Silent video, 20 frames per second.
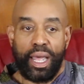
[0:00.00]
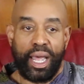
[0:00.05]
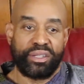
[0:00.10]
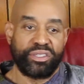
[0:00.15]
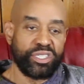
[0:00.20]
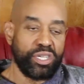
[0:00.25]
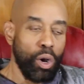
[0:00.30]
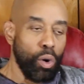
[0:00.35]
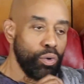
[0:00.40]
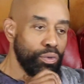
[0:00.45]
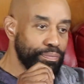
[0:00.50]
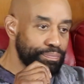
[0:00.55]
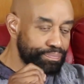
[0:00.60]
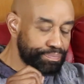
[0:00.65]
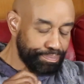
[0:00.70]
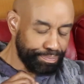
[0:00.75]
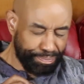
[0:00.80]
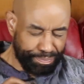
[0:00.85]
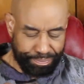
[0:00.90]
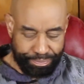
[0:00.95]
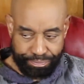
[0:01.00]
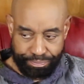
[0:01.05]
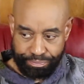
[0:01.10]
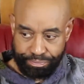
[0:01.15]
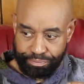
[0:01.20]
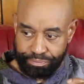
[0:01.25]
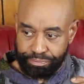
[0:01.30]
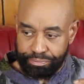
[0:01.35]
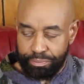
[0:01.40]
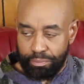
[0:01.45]
And so,
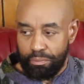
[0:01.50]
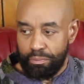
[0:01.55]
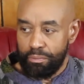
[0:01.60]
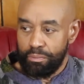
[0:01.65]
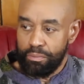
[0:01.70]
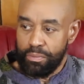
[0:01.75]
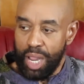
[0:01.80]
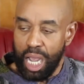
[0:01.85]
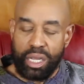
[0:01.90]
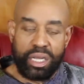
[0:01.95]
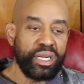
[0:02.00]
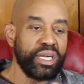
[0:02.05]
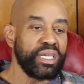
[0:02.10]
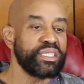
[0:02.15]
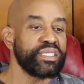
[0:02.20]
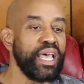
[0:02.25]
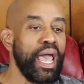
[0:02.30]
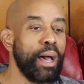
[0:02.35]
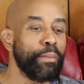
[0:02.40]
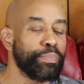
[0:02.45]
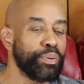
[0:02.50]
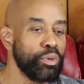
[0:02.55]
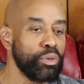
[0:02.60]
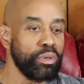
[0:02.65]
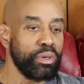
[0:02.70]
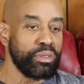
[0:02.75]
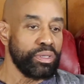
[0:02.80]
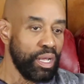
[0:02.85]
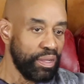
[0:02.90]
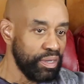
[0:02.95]

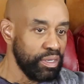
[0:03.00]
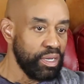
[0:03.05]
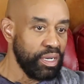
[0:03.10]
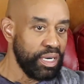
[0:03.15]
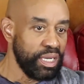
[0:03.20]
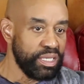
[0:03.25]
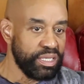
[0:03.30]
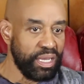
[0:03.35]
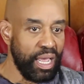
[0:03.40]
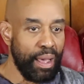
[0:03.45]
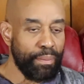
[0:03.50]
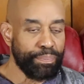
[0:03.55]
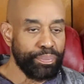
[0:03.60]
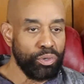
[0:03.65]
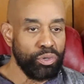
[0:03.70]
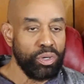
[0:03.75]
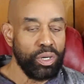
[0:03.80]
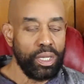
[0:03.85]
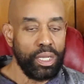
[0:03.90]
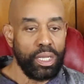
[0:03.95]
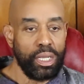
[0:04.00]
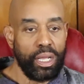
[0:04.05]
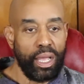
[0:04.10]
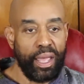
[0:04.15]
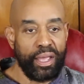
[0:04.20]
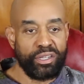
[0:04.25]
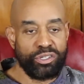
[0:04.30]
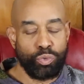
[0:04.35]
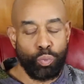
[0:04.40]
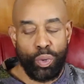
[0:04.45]
another good example
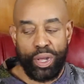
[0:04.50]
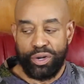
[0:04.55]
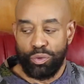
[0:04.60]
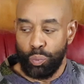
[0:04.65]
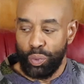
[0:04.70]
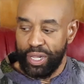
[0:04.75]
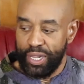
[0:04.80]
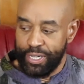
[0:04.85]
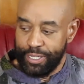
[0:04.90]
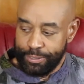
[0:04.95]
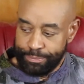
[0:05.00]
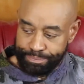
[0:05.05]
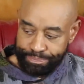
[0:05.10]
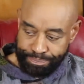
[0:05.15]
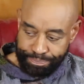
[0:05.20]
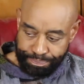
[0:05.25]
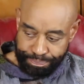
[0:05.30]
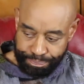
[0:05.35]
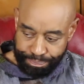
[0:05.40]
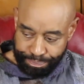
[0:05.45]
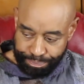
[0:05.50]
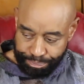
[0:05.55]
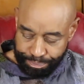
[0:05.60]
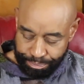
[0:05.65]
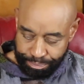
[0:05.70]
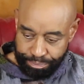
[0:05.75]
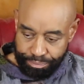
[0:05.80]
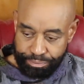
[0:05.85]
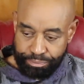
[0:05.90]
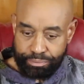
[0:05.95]
is when we
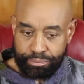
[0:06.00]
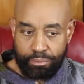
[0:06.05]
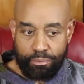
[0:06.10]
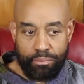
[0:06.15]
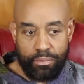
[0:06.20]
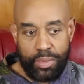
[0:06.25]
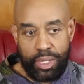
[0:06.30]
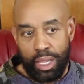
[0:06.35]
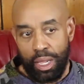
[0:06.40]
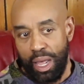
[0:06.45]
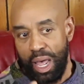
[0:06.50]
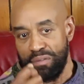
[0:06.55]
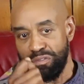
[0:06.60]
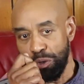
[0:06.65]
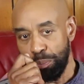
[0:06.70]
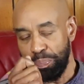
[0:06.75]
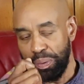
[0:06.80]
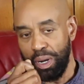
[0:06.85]
have a